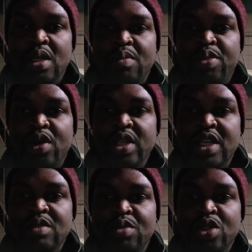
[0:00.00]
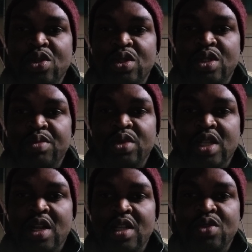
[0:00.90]
Employers must
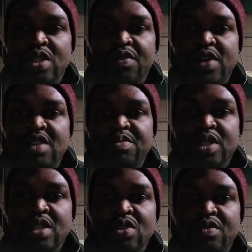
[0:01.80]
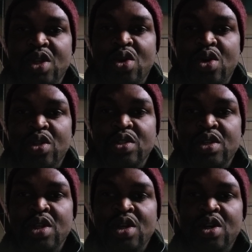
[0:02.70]
contribute at least 25% of the cost
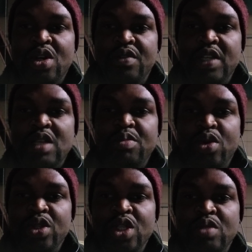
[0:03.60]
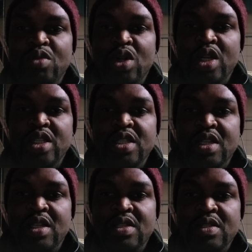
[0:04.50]
of their employees' monthly
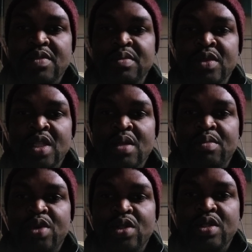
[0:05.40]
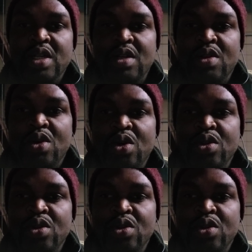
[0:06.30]
tickets, but can